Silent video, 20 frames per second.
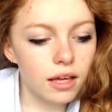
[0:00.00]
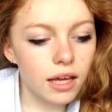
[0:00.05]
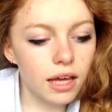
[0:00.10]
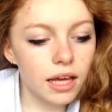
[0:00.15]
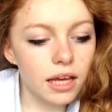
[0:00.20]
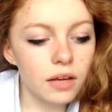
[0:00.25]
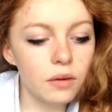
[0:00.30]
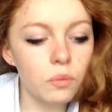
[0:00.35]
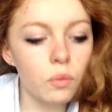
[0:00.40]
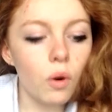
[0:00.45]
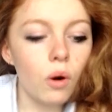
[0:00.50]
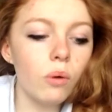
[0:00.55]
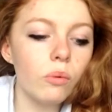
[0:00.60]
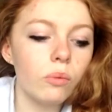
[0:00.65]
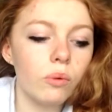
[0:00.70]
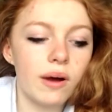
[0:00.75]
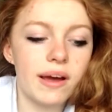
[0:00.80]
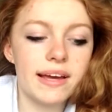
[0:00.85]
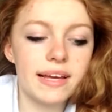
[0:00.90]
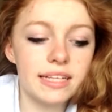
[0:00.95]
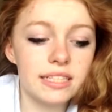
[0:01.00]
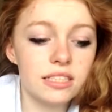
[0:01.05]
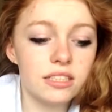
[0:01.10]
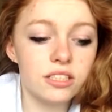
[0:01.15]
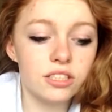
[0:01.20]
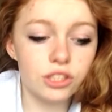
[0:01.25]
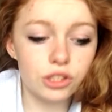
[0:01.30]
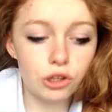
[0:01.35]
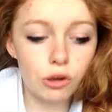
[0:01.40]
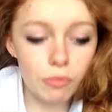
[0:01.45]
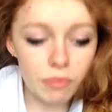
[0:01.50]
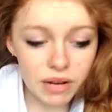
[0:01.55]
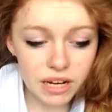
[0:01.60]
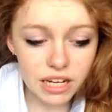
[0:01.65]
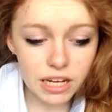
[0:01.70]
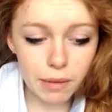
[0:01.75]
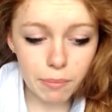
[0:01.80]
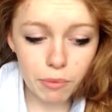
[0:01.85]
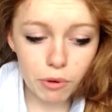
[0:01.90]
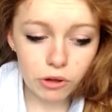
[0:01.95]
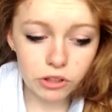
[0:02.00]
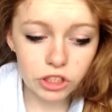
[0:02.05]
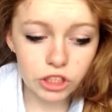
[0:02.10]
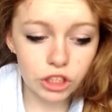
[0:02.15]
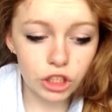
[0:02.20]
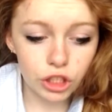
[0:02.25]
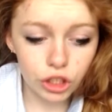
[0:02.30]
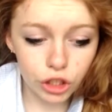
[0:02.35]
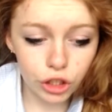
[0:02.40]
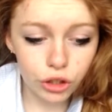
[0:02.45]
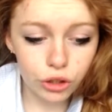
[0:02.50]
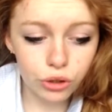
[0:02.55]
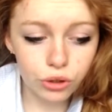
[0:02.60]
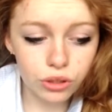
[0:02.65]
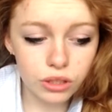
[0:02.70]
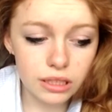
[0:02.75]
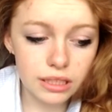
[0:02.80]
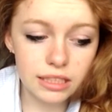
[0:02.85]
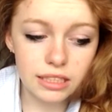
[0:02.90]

In what ways does your media product use,